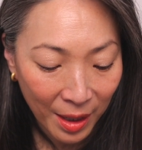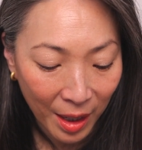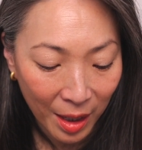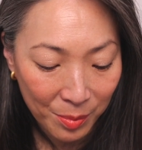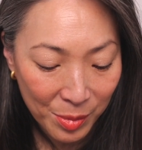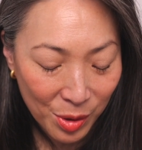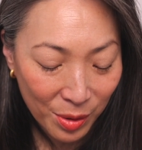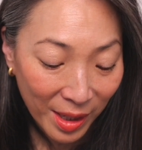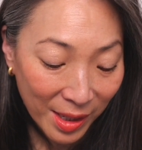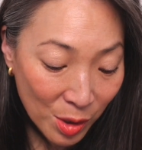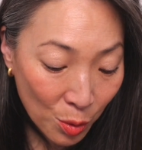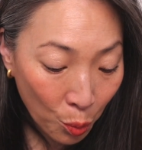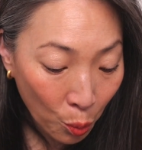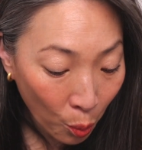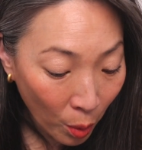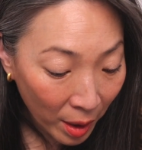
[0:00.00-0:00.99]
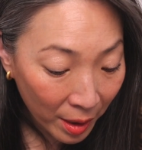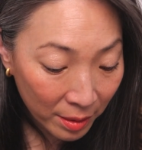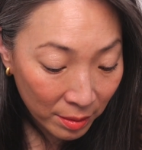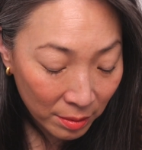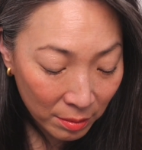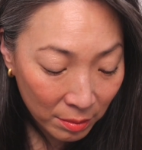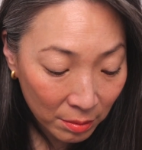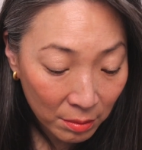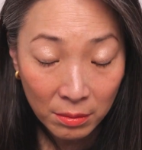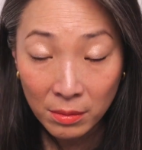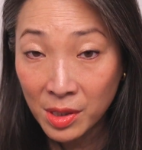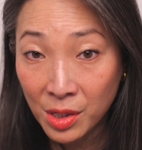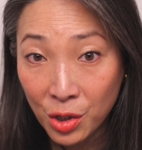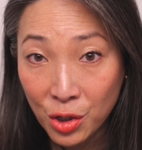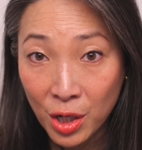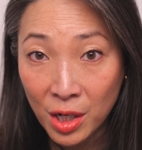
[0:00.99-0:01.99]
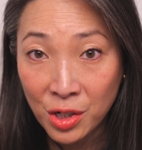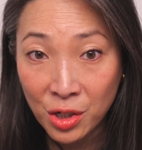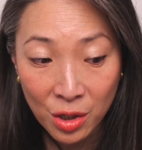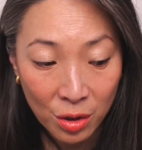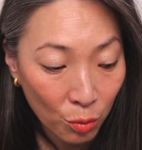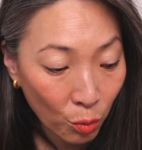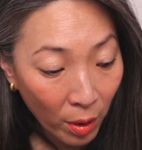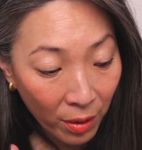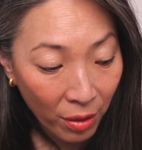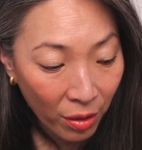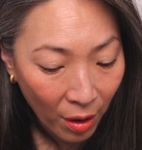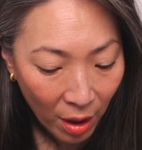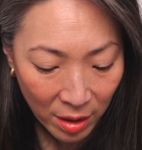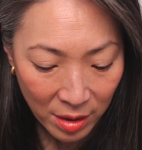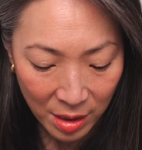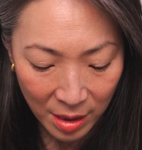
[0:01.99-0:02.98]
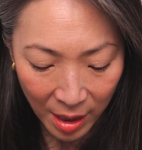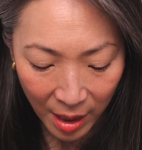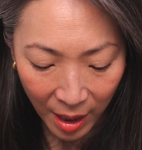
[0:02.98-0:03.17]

Um, so that's one suggestion, one thought.